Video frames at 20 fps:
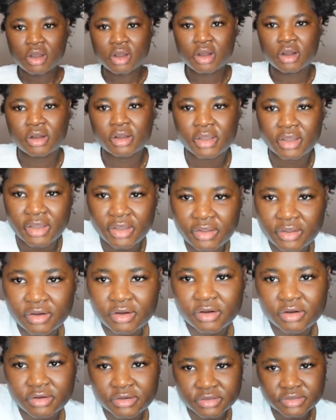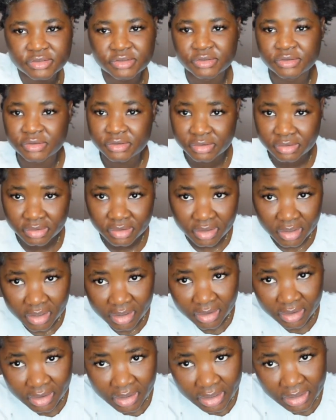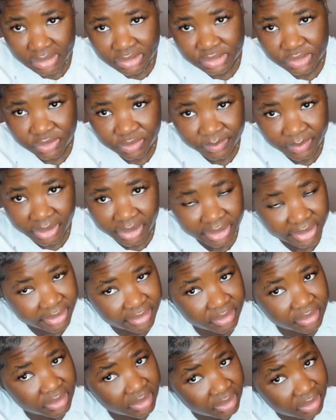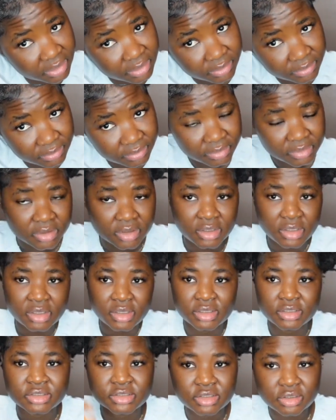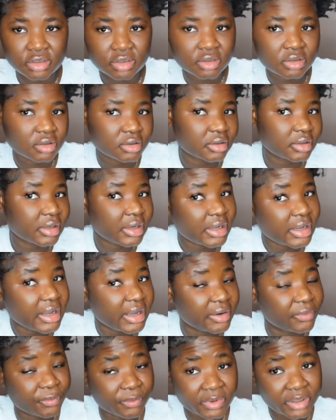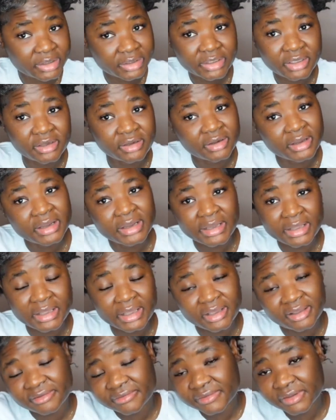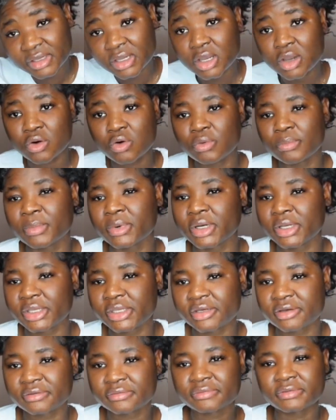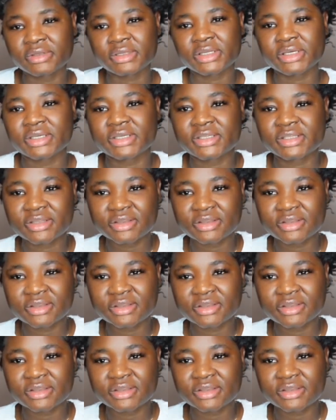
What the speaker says: Okay y'all, so I took my hair down. So right now I haven't combed my hair for like